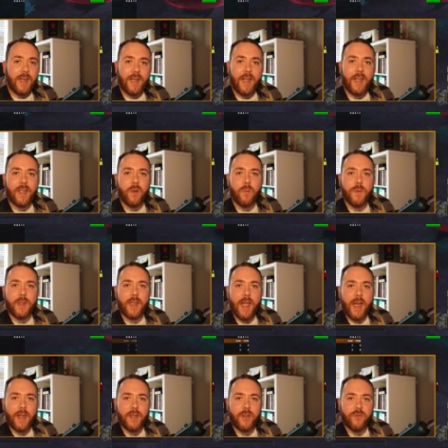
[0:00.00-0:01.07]
like with the
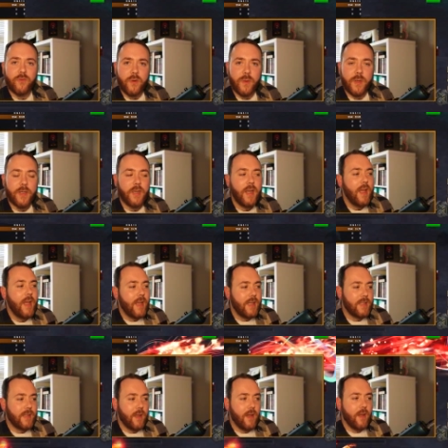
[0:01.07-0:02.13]
Guardian Druid
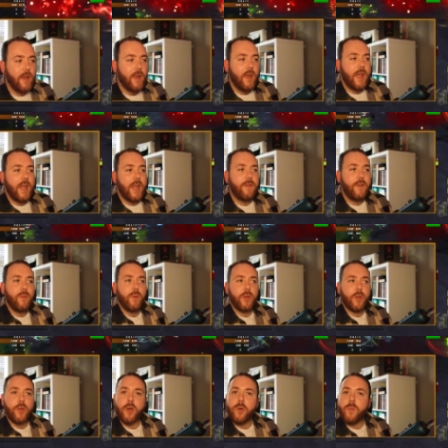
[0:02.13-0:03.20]
is that if you want to
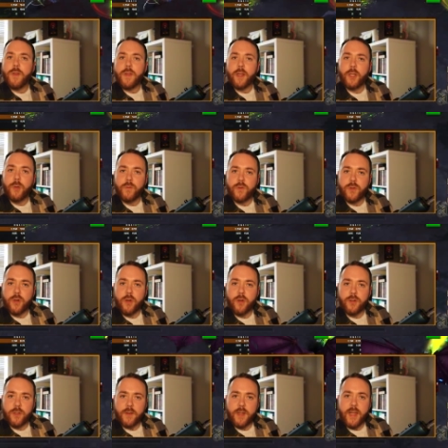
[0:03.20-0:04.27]
go with a Loon's
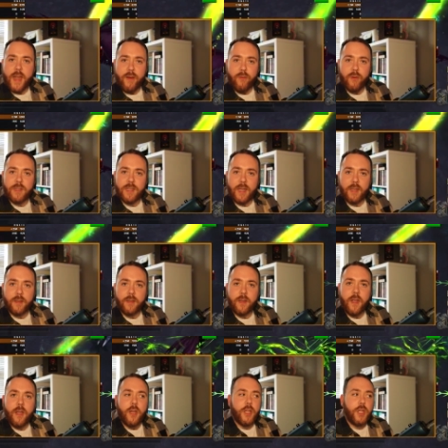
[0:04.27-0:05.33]
Chosen, the hero talent,
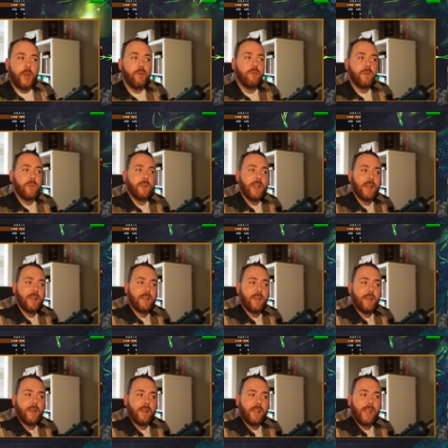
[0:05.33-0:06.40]
you tend
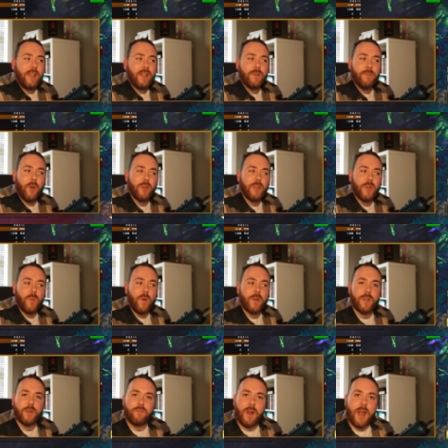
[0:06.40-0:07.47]
to lean more towards
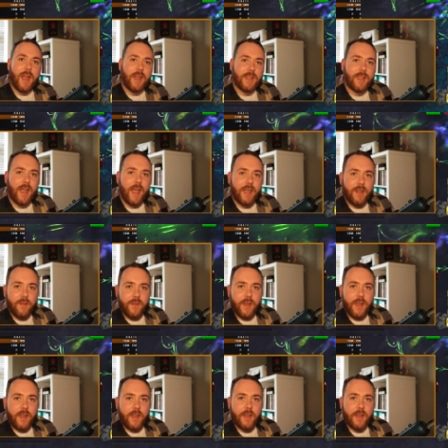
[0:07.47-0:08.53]
the right hand side of
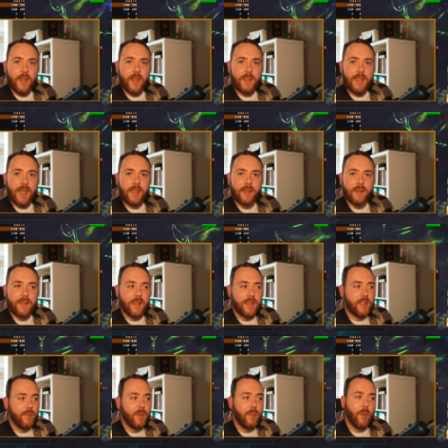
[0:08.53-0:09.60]
the talent
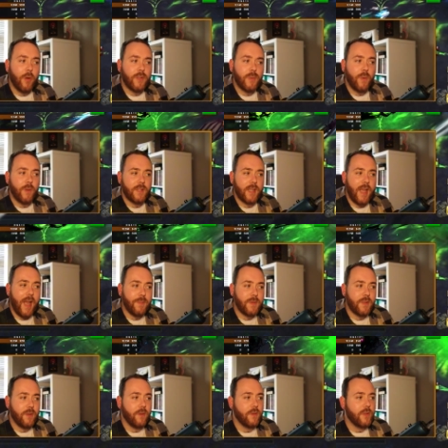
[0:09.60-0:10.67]
system and more towards the
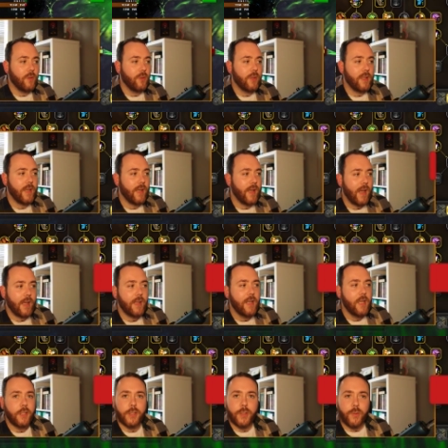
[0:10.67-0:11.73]
capstone. So looking at
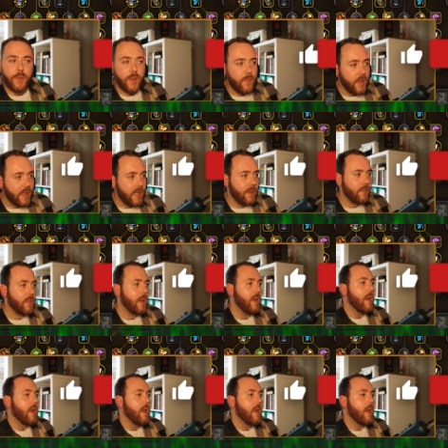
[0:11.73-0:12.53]
Lunar Beam,